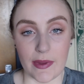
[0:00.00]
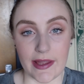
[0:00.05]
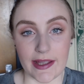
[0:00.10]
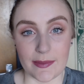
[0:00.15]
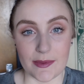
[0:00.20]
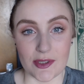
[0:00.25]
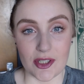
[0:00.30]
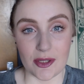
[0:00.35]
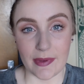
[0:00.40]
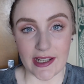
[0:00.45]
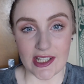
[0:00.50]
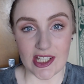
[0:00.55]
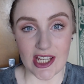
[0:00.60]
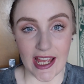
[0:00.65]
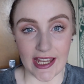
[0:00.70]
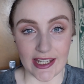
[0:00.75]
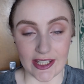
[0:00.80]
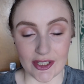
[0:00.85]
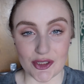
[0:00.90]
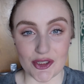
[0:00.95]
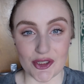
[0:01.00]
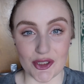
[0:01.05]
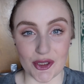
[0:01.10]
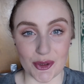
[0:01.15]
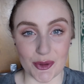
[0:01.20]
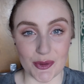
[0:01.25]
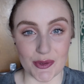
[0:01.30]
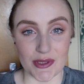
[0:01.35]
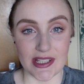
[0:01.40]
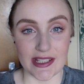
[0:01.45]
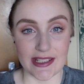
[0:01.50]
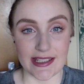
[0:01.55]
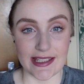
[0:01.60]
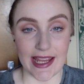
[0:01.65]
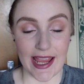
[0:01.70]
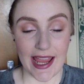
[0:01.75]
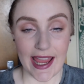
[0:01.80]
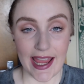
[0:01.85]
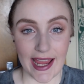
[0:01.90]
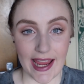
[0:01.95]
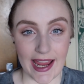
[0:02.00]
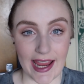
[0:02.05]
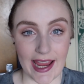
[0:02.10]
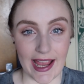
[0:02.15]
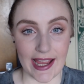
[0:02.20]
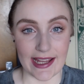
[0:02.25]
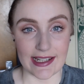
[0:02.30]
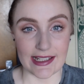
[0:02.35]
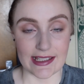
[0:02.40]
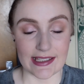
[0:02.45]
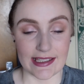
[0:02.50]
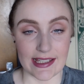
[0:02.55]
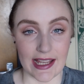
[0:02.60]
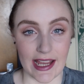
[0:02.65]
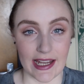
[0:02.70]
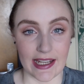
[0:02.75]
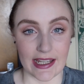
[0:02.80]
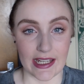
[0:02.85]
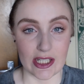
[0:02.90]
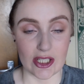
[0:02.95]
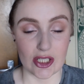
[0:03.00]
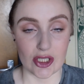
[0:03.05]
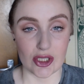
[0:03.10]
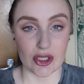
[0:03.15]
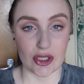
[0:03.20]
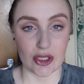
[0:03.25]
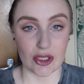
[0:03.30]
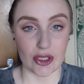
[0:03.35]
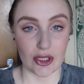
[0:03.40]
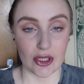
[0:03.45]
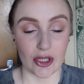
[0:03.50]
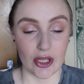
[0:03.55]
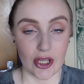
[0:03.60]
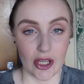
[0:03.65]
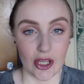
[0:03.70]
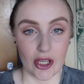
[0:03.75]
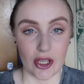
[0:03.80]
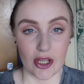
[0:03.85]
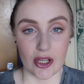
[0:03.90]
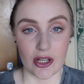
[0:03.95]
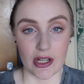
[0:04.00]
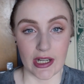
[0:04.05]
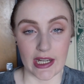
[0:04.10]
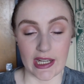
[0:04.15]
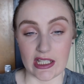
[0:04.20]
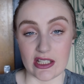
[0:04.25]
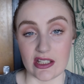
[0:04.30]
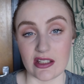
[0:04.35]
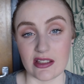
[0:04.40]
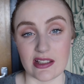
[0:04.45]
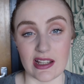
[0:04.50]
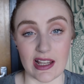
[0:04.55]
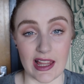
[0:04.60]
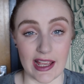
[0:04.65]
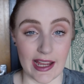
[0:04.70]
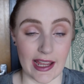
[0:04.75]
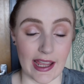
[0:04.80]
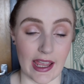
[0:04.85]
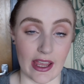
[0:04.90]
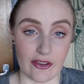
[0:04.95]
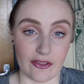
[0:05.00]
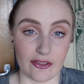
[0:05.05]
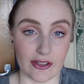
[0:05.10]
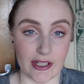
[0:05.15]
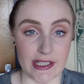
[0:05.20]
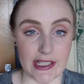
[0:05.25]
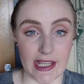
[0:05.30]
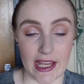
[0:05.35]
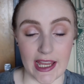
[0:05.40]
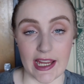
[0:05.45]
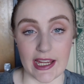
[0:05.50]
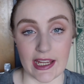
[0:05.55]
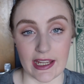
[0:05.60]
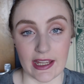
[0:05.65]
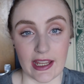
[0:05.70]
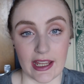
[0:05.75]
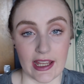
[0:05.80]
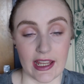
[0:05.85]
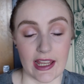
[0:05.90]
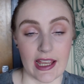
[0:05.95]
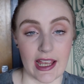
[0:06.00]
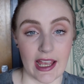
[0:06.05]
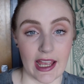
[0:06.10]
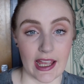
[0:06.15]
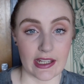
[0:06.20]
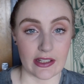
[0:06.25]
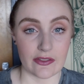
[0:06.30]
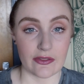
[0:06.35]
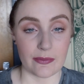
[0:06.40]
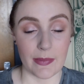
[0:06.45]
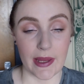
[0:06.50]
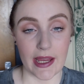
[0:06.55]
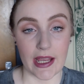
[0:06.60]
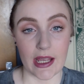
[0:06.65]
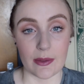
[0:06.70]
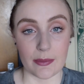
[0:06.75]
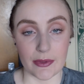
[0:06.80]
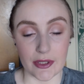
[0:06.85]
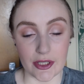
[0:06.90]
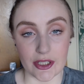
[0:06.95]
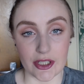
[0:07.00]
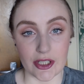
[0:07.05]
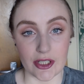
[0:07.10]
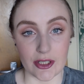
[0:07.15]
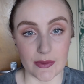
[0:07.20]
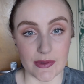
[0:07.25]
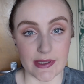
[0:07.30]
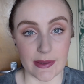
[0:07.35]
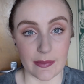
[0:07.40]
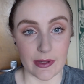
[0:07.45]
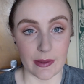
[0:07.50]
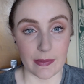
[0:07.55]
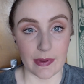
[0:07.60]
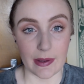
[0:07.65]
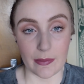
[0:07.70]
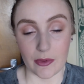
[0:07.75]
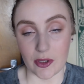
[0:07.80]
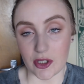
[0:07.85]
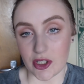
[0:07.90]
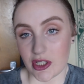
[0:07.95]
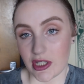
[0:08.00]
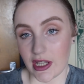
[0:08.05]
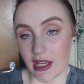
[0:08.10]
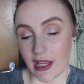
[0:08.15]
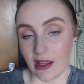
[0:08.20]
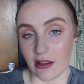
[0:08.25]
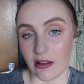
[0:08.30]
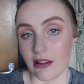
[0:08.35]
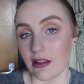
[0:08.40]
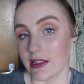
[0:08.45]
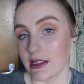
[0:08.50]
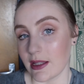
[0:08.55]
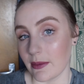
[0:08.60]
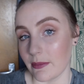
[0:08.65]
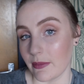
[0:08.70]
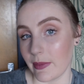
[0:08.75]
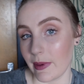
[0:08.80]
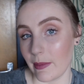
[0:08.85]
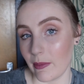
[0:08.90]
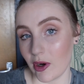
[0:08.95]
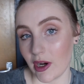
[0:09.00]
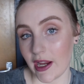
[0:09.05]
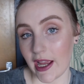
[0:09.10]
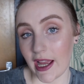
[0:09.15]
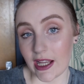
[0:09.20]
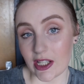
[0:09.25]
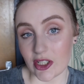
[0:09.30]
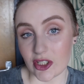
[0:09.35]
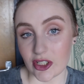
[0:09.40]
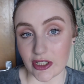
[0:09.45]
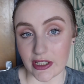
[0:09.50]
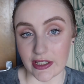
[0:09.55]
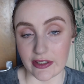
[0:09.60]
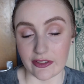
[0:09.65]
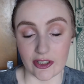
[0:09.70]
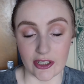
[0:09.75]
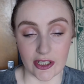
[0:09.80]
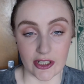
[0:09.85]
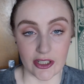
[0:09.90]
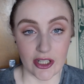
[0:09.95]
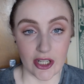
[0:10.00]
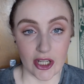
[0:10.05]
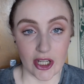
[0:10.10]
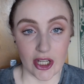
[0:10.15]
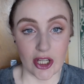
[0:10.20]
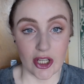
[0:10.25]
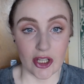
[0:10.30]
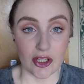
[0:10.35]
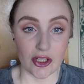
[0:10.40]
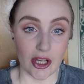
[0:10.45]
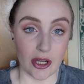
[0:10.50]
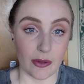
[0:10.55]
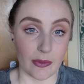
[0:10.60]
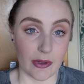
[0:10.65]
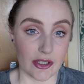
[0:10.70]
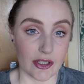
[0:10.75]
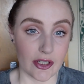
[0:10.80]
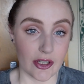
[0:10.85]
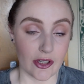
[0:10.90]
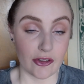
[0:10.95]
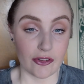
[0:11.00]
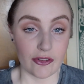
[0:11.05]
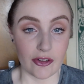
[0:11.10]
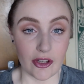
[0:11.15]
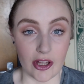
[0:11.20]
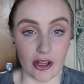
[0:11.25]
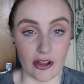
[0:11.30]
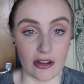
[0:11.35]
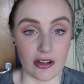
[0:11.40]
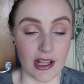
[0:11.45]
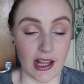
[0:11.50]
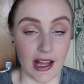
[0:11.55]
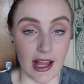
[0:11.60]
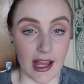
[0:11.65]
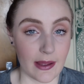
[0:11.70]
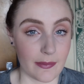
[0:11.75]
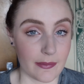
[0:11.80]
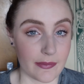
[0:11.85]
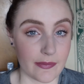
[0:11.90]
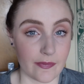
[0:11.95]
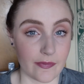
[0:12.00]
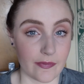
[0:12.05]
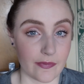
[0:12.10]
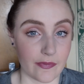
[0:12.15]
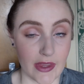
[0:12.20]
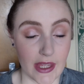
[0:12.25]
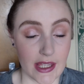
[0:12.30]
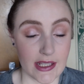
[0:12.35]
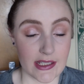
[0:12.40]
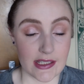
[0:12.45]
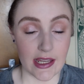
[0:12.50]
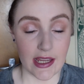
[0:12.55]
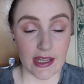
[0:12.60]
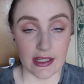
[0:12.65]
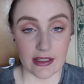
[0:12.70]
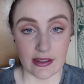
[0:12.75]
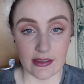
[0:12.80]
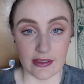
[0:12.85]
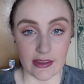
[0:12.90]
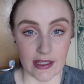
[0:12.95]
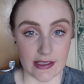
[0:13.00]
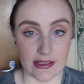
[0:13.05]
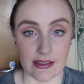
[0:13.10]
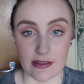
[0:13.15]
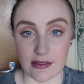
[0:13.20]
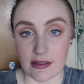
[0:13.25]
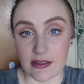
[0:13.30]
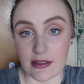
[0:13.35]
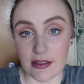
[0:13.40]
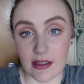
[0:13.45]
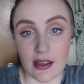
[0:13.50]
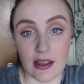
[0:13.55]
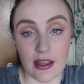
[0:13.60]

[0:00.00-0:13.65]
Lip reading: welcome to my channel. So today I decided to create just like a everyday kind of makeup look, you know, something a bit more chill, something a bit more casual. If you're not wanting to go full on glam that day, this is